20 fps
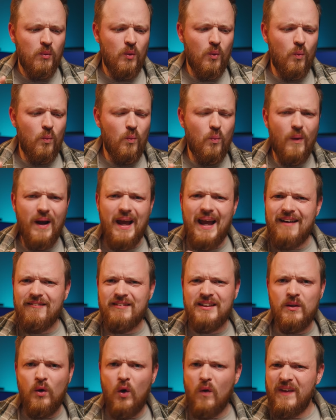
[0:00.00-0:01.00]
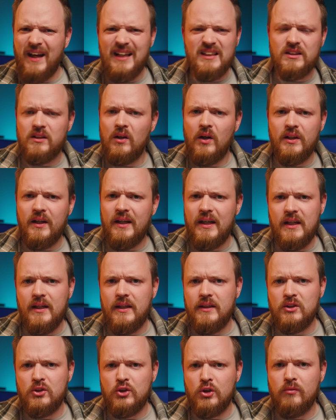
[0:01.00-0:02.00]
well, where in, on that slider
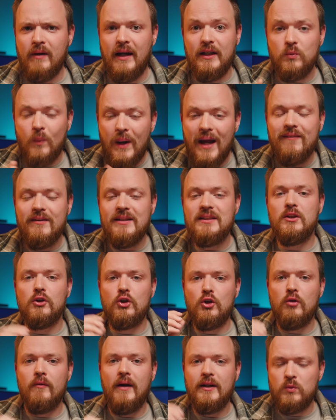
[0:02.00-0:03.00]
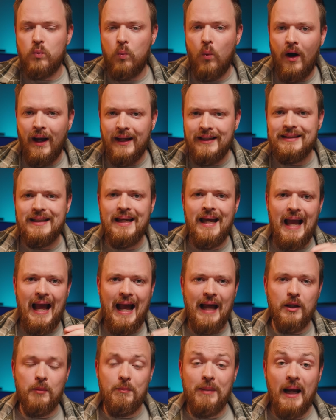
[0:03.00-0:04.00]
is correct? Where is the correct white
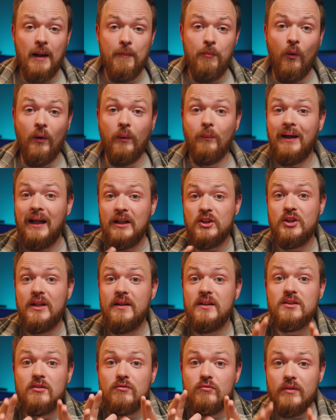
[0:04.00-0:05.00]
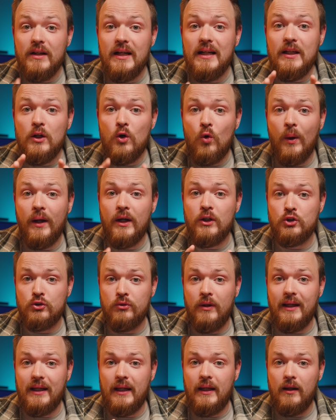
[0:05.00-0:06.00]
and the black point? Well, actually, there's a really quick
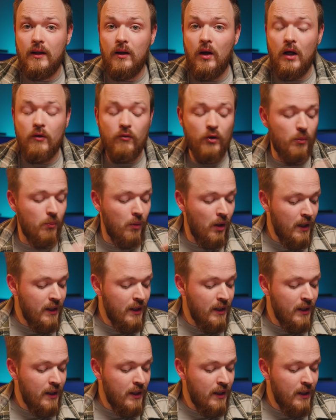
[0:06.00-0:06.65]
trick in Lightroom.